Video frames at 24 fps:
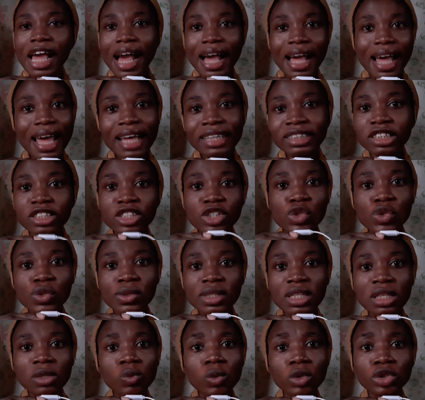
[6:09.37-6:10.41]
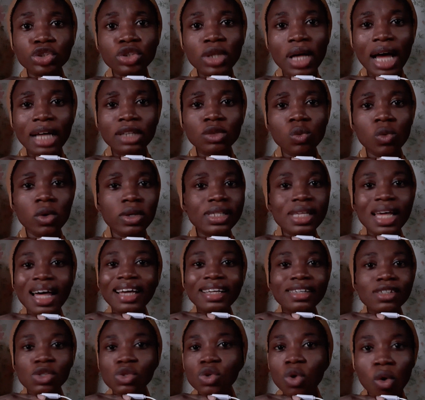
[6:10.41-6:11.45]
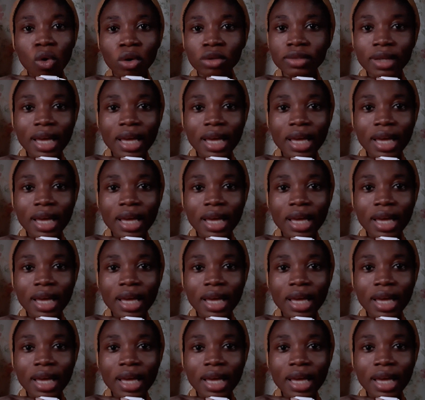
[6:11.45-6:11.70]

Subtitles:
any little thing once you add water is gone,